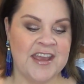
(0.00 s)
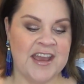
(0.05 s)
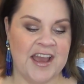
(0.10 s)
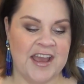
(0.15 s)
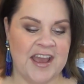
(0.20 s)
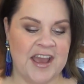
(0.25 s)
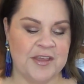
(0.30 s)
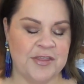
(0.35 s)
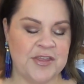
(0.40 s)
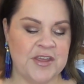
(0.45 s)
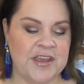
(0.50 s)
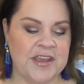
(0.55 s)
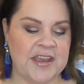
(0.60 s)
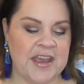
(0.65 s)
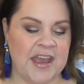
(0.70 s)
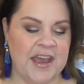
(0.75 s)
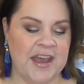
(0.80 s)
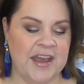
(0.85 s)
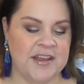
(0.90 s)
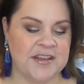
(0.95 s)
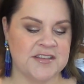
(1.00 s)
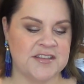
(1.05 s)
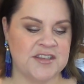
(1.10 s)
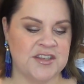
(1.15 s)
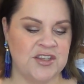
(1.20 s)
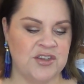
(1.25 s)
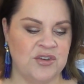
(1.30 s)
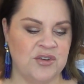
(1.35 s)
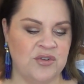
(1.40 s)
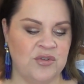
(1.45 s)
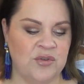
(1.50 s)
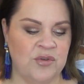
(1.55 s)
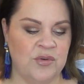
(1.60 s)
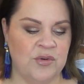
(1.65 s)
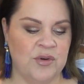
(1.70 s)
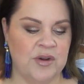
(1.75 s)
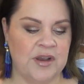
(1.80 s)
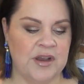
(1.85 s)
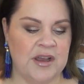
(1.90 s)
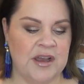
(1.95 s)
I, I think as
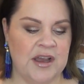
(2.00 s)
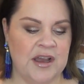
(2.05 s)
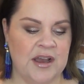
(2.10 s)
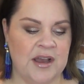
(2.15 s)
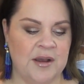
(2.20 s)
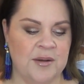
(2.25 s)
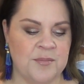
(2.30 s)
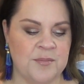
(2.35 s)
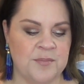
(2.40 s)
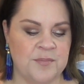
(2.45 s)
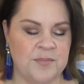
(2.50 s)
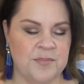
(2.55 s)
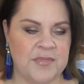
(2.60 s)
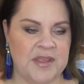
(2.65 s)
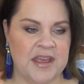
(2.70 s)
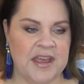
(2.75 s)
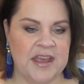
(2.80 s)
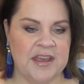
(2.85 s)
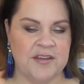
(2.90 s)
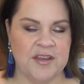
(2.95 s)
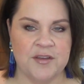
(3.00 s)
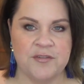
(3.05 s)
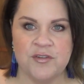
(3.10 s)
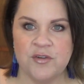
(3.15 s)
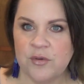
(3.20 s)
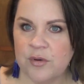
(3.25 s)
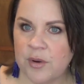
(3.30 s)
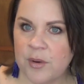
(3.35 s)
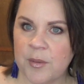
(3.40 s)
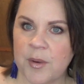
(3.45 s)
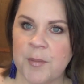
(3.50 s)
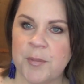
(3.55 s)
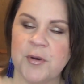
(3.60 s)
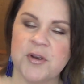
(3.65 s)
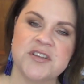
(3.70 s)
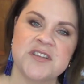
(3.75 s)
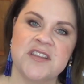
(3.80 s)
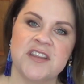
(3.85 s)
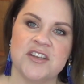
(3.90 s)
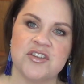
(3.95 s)
you um, if you are a
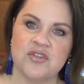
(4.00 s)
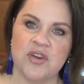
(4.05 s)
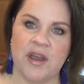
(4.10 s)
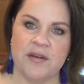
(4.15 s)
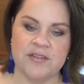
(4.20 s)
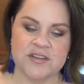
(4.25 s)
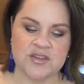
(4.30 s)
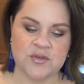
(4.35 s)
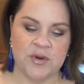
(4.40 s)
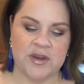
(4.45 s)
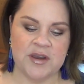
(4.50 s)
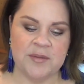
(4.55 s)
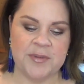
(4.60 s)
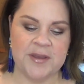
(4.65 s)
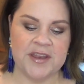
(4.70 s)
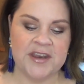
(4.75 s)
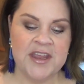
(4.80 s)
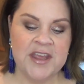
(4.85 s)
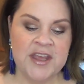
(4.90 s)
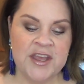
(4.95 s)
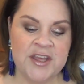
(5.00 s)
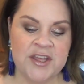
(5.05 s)
person that travels quite a bit,